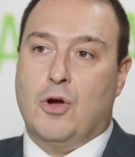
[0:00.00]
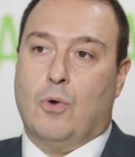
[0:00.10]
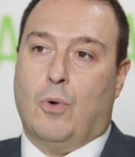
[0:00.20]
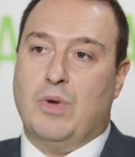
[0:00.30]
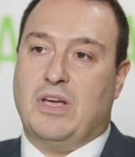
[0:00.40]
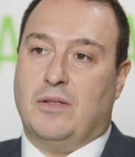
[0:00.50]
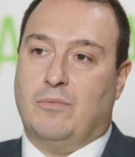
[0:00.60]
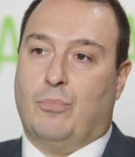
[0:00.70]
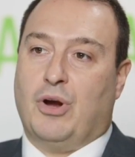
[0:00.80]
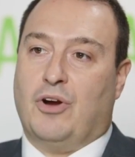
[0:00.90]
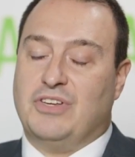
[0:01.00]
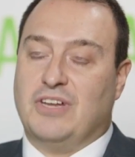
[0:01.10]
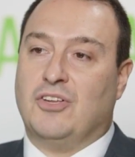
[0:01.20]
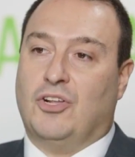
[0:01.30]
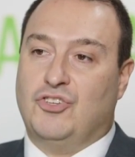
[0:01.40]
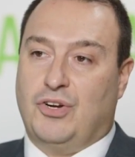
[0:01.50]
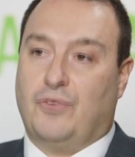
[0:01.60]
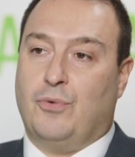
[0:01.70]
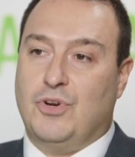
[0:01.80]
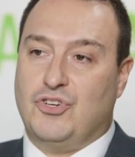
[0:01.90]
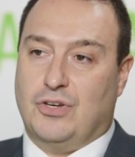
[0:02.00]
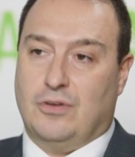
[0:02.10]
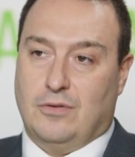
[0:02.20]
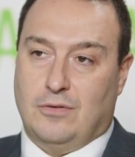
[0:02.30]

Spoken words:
where we can bring our technology to fruition.